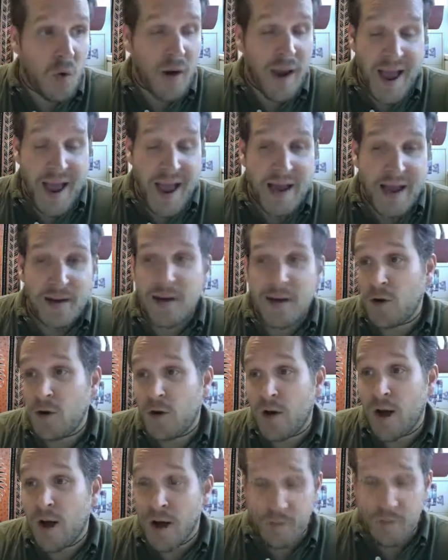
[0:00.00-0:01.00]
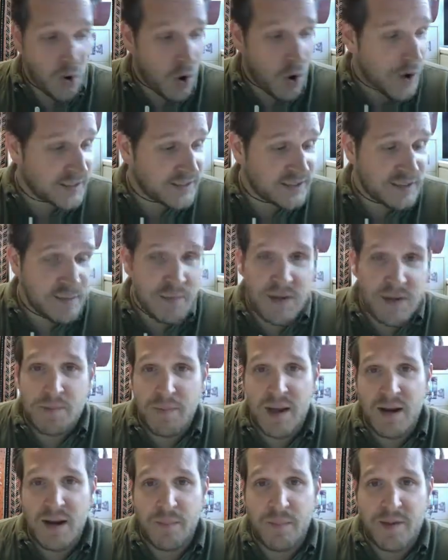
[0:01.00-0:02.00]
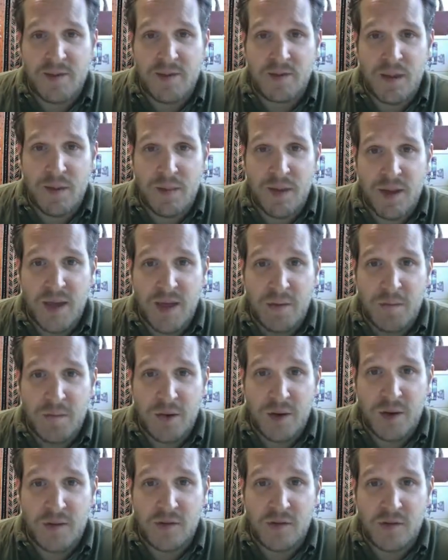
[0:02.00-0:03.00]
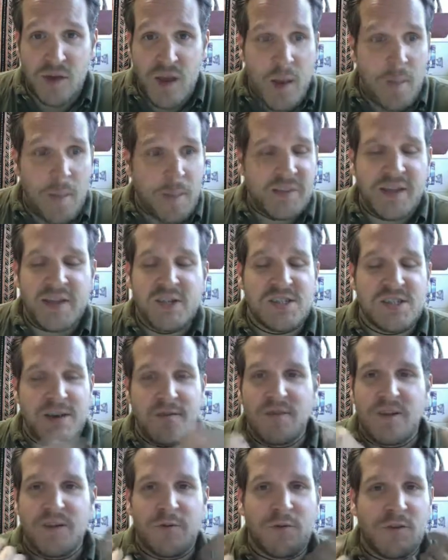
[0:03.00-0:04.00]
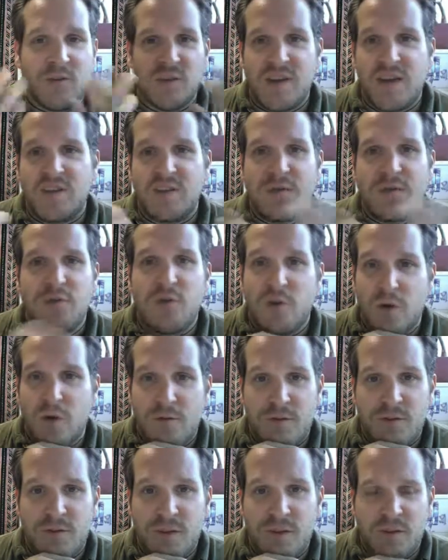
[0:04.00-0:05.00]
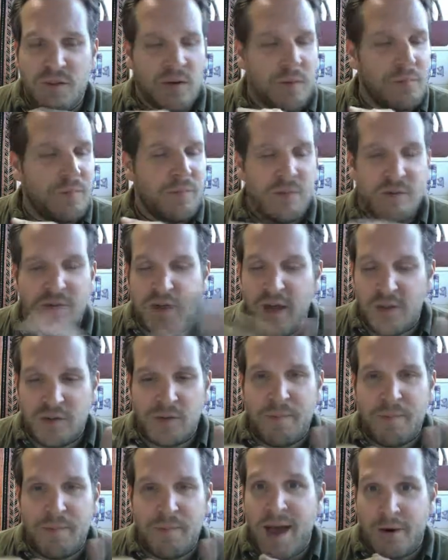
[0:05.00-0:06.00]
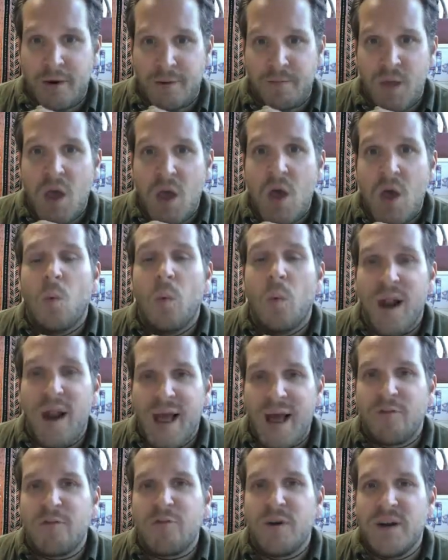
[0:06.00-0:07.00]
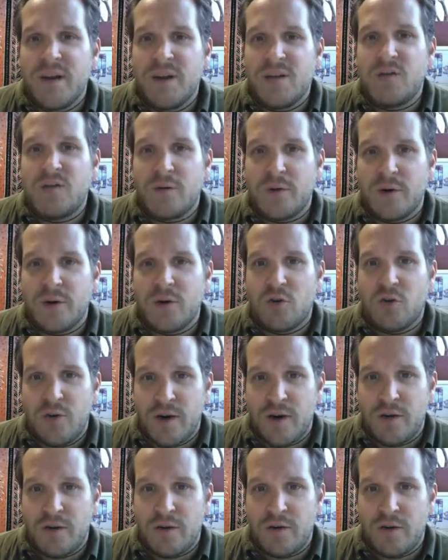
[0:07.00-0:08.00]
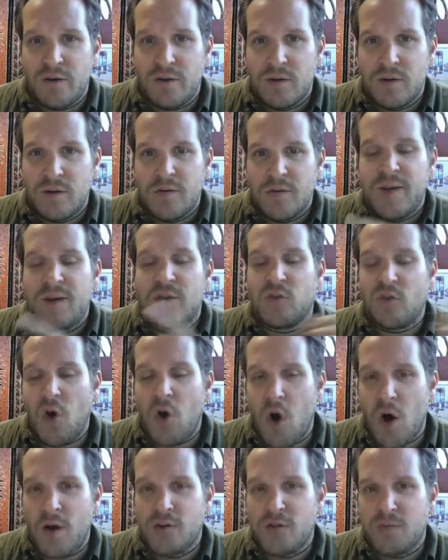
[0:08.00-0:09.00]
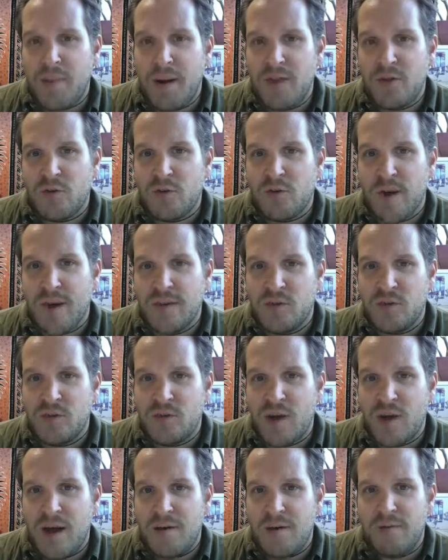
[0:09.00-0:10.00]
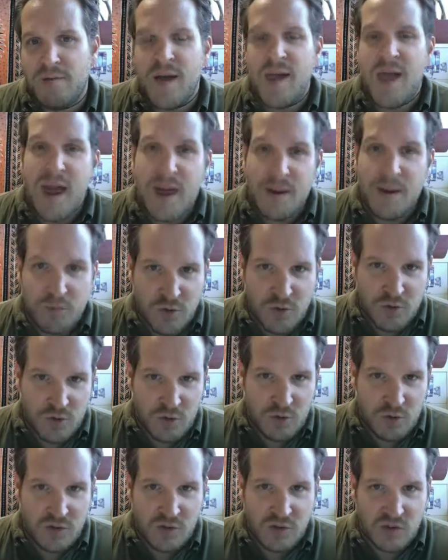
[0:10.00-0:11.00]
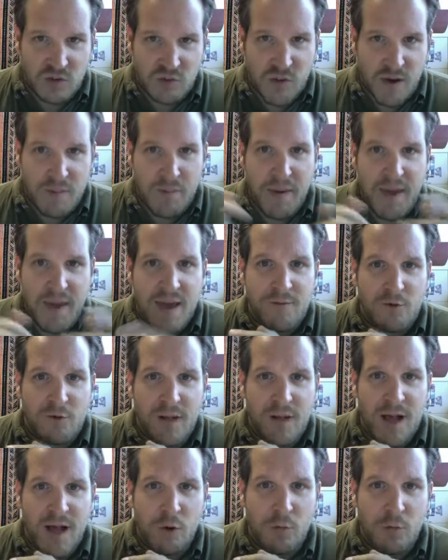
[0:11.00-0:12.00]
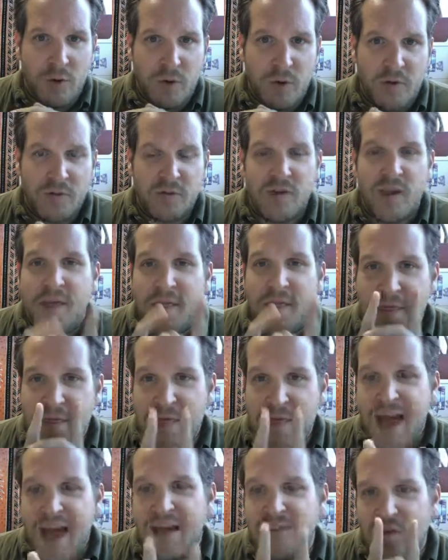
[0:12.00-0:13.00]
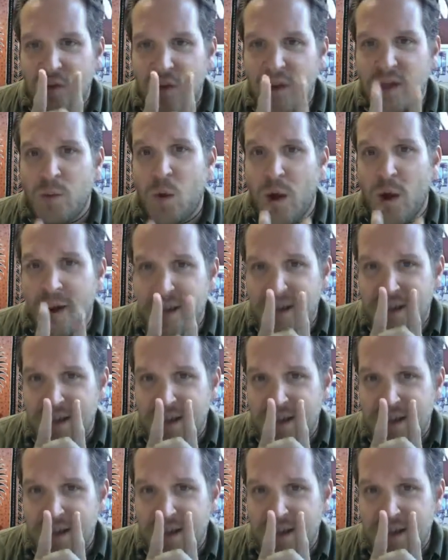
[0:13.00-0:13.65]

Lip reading: and are caused to be in pain by the same inputs, but they just have different states of their nervous system. Doesn't matter. Whatever it is for a critter that is caused by the right stuff and produces the right behavioral outputs, that's what